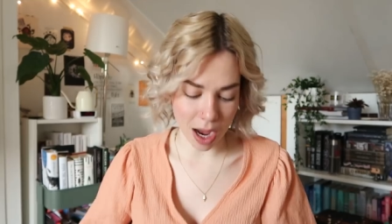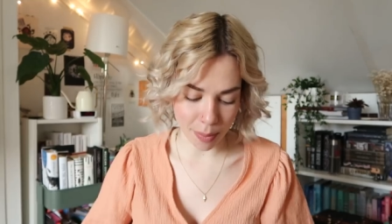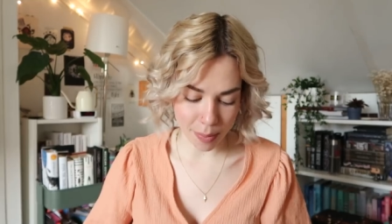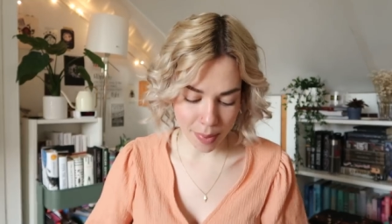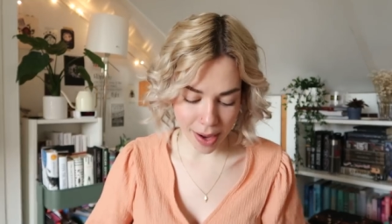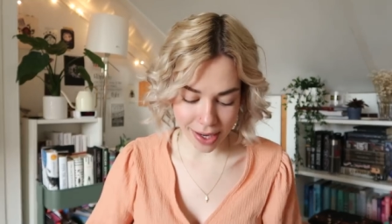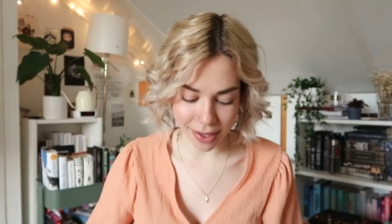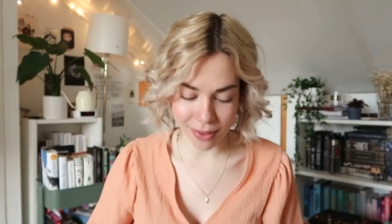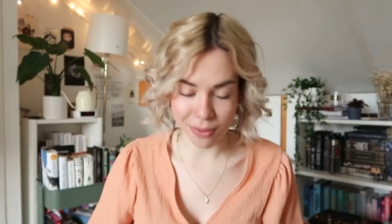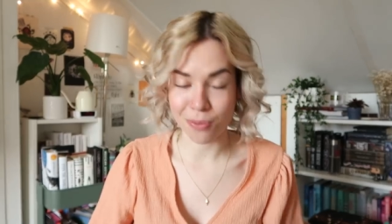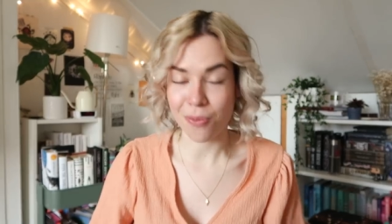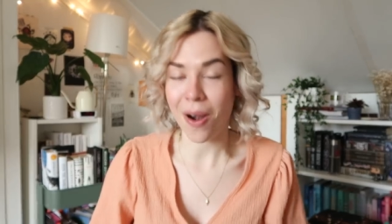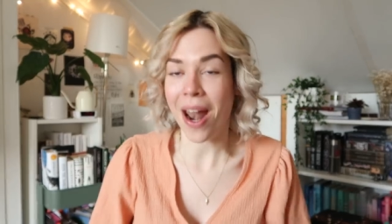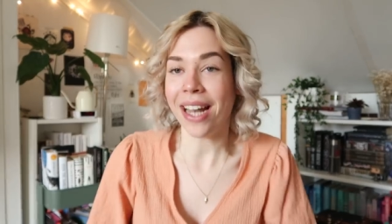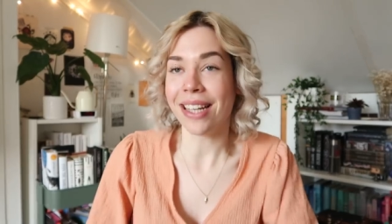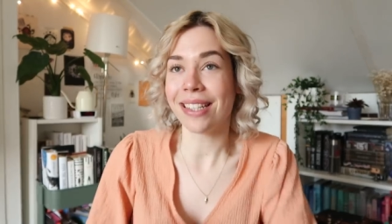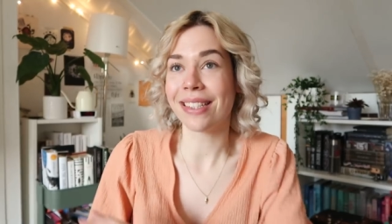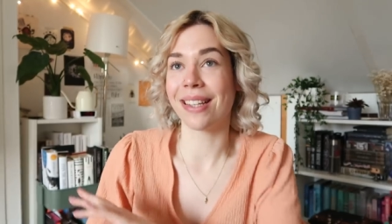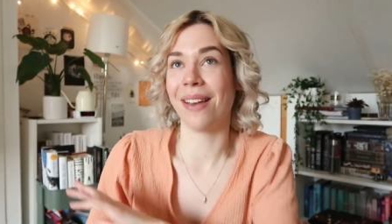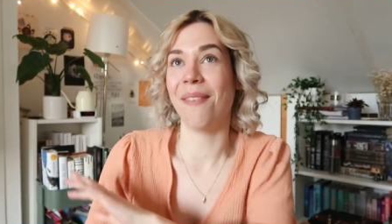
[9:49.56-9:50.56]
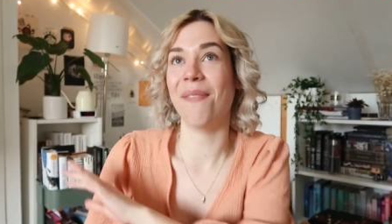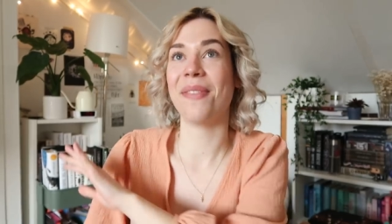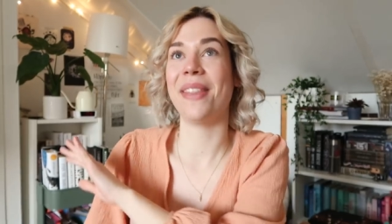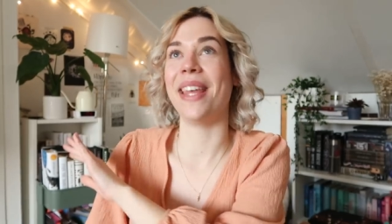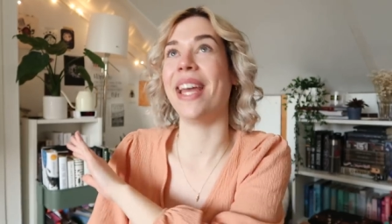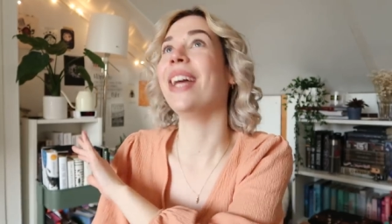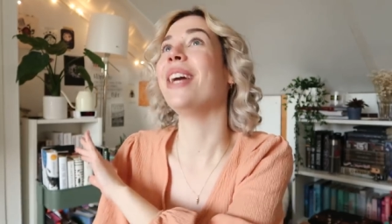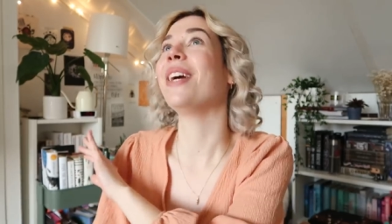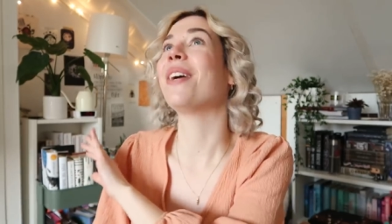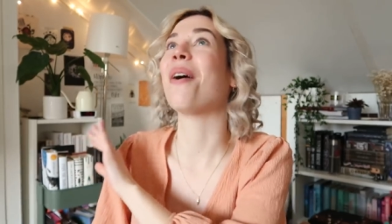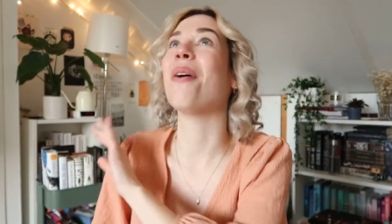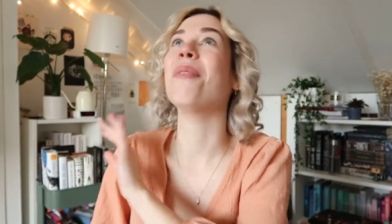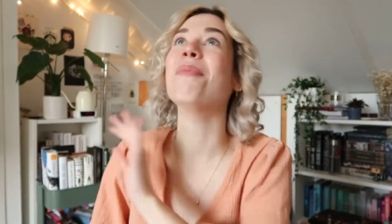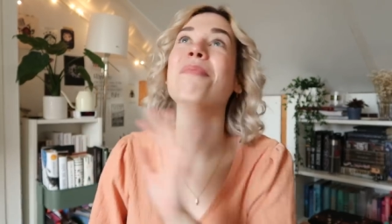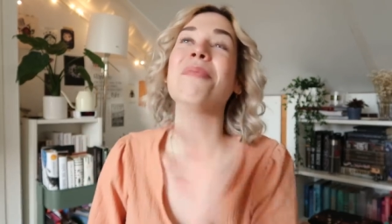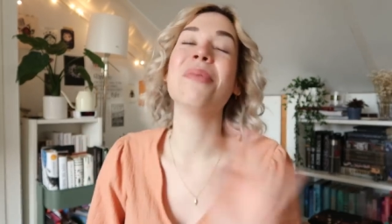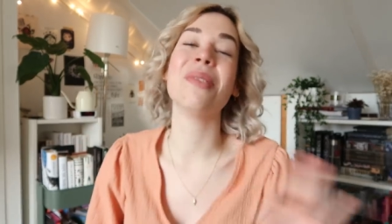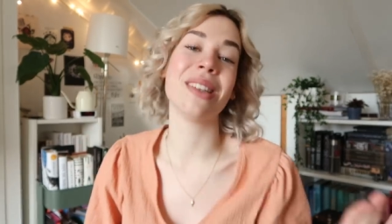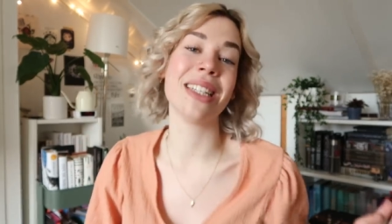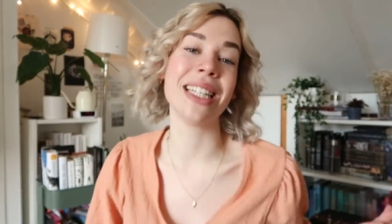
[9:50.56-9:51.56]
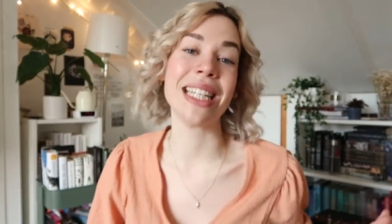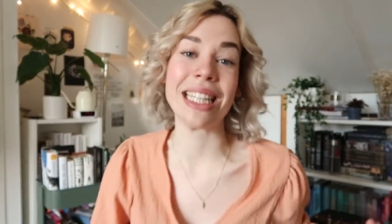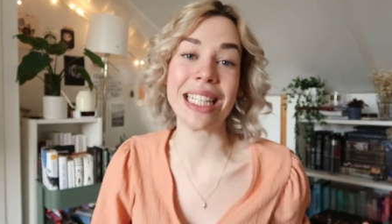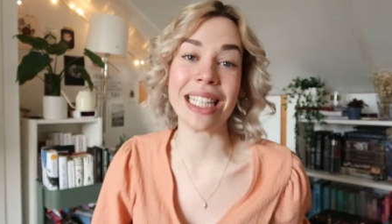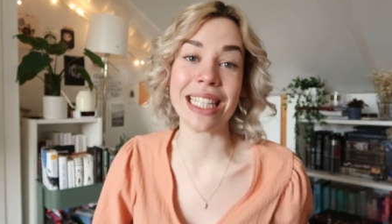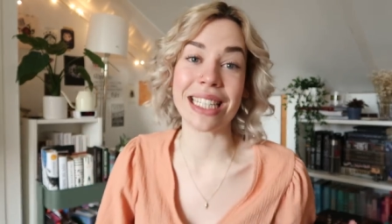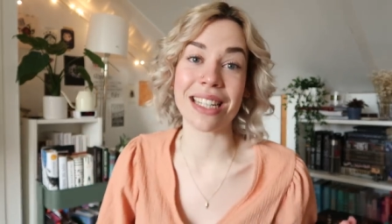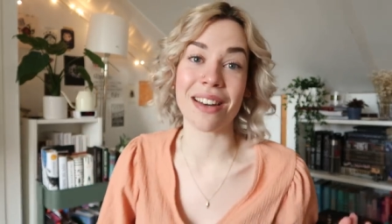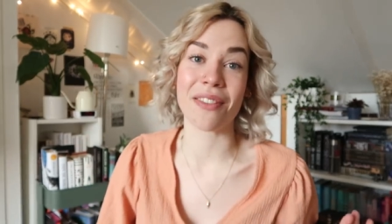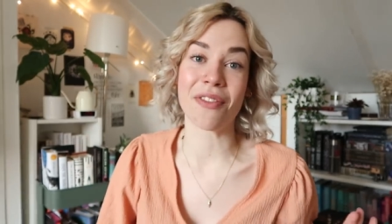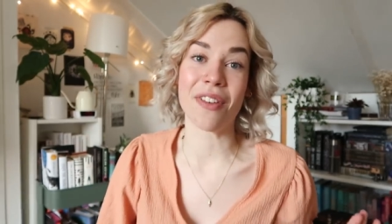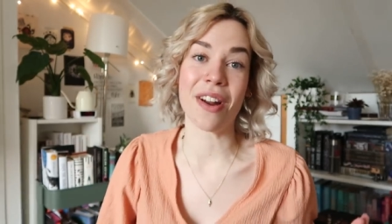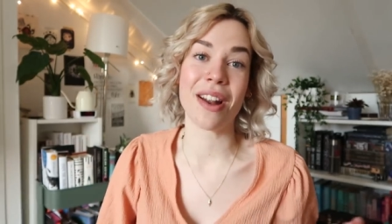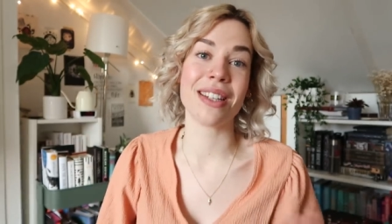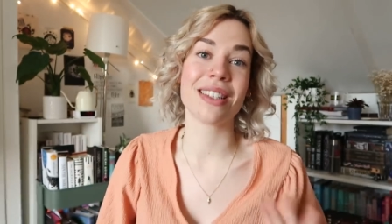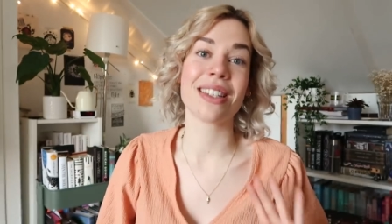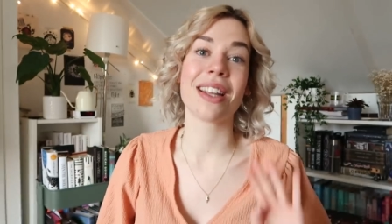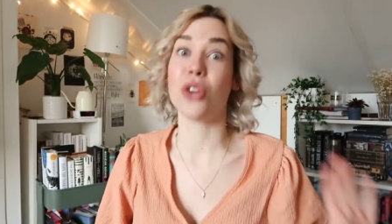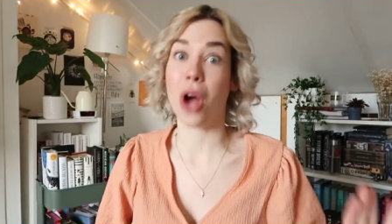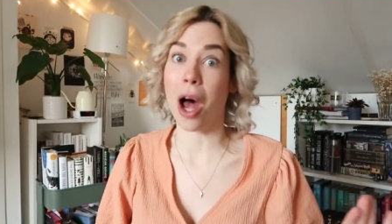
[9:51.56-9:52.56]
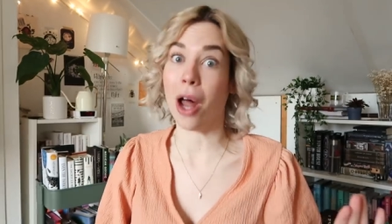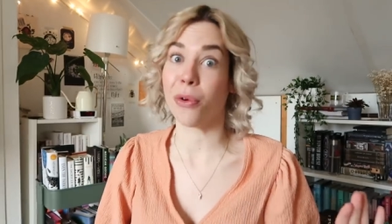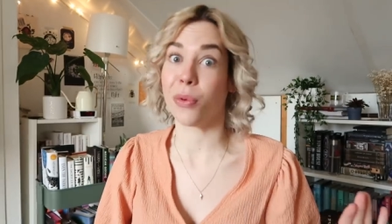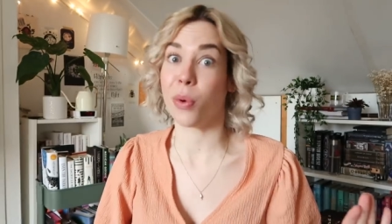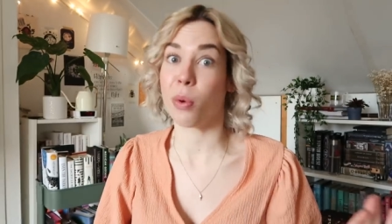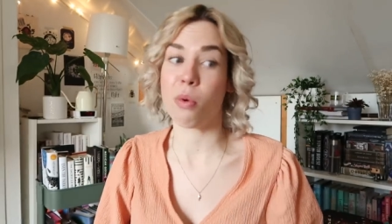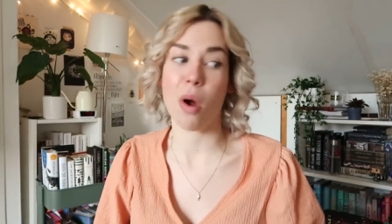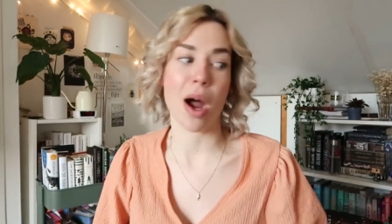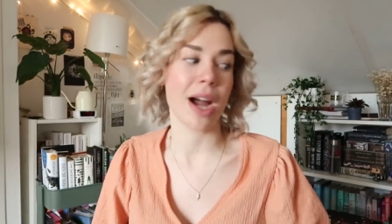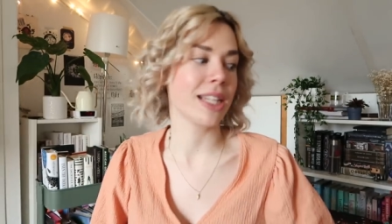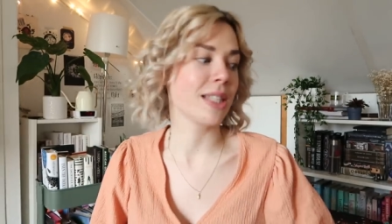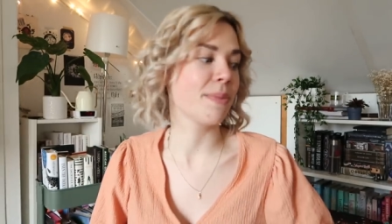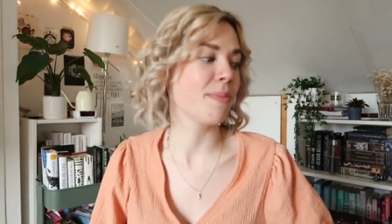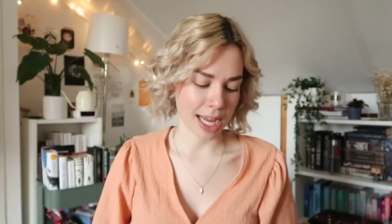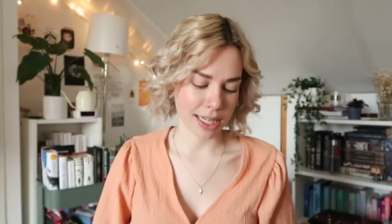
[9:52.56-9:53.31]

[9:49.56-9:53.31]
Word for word: up, I read something completely different genre-wise.